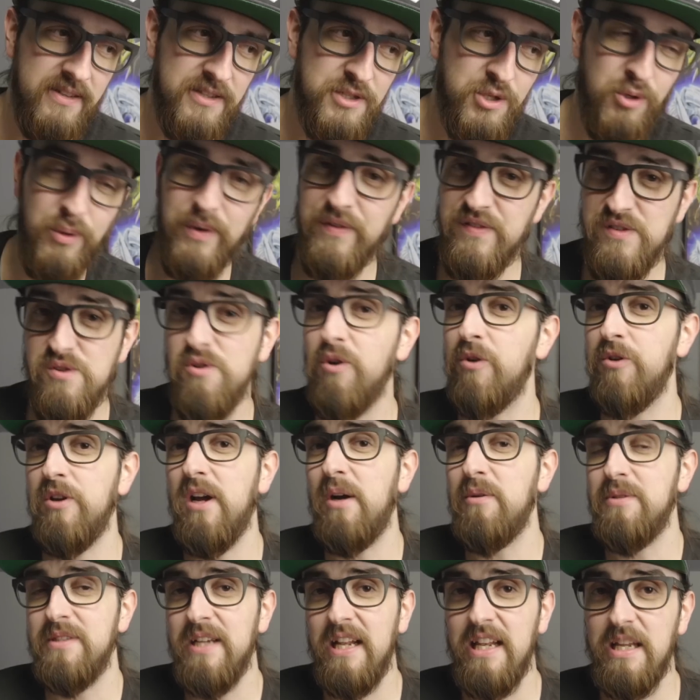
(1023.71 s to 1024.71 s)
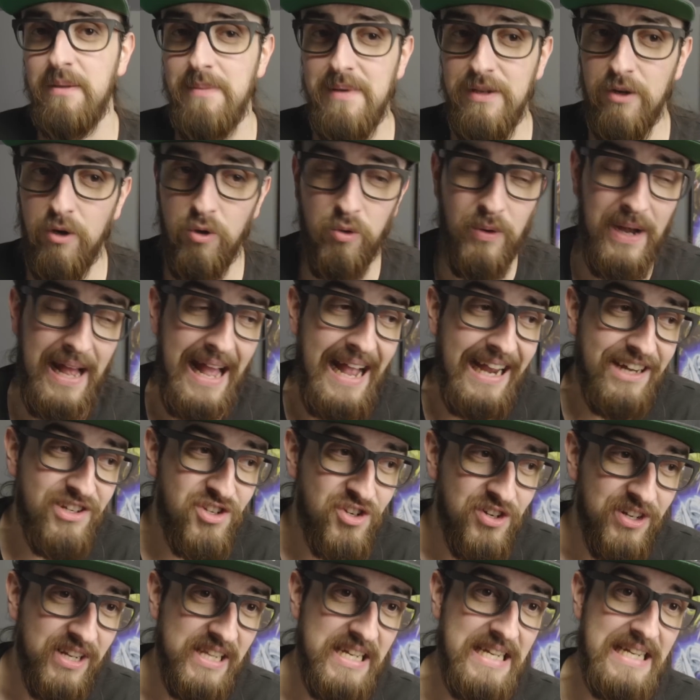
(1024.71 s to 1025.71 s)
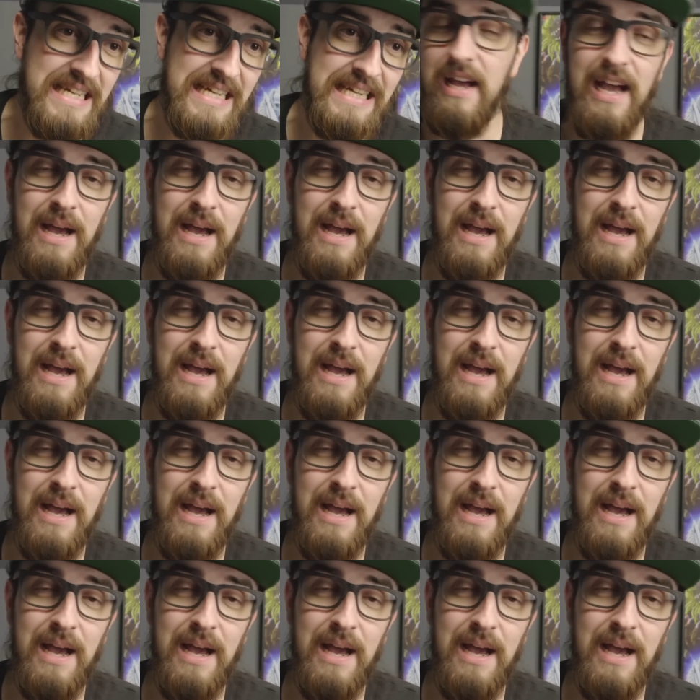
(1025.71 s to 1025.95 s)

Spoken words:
So if you are now telling me, oh, actually,